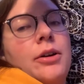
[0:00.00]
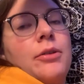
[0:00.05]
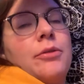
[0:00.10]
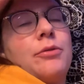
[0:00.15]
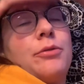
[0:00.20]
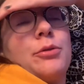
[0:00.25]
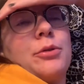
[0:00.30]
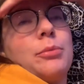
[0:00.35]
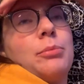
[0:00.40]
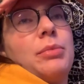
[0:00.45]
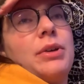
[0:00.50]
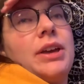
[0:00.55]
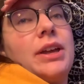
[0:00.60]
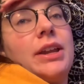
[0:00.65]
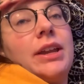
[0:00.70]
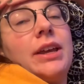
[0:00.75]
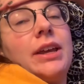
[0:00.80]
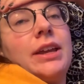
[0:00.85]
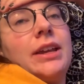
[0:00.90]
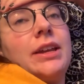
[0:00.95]

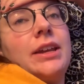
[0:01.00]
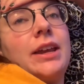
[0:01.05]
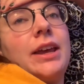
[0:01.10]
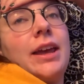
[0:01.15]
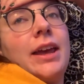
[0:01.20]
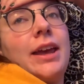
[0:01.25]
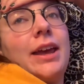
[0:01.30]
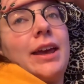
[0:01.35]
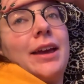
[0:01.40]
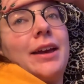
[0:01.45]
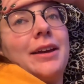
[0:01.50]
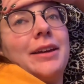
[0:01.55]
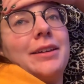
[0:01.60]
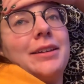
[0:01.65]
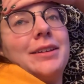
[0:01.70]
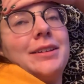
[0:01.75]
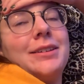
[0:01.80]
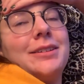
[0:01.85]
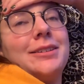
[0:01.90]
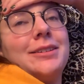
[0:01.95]
Forbidden
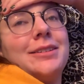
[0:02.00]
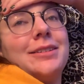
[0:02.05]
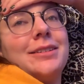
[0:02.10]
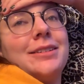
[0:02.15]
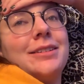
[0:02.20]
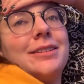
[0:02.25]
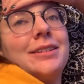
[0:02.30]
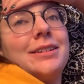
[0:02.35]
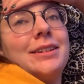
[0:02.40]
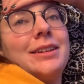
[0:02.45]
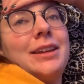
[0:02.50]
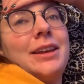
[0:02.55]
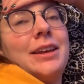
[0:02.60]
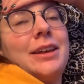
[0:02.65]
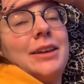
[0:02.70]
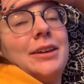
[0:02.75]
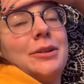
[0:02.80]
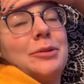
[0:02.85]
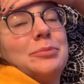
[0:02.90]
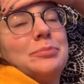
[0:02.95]
and
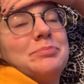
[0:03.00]
like